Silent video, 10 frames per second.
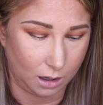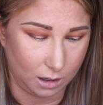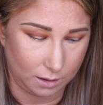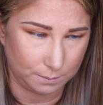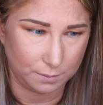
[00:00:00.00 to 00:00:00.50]

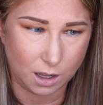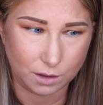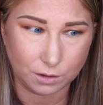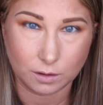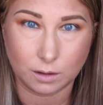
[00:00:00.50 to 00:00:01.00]

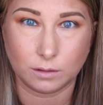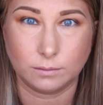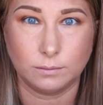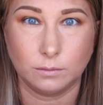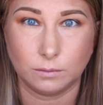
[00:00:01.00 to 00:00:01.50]
other
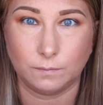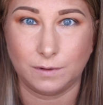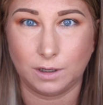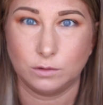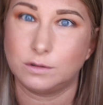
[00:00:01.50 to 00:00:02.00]

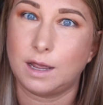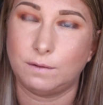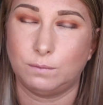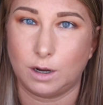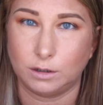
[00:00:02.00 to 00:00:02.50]
videos
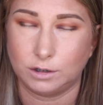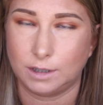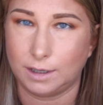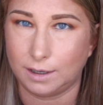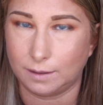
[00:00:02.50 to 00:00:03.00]
I've
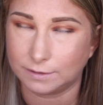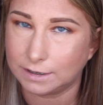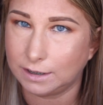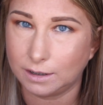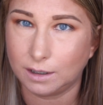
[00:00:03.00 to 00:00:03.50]
watched and have
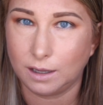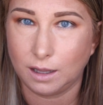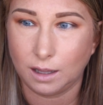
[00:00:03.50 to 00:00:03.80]
seen,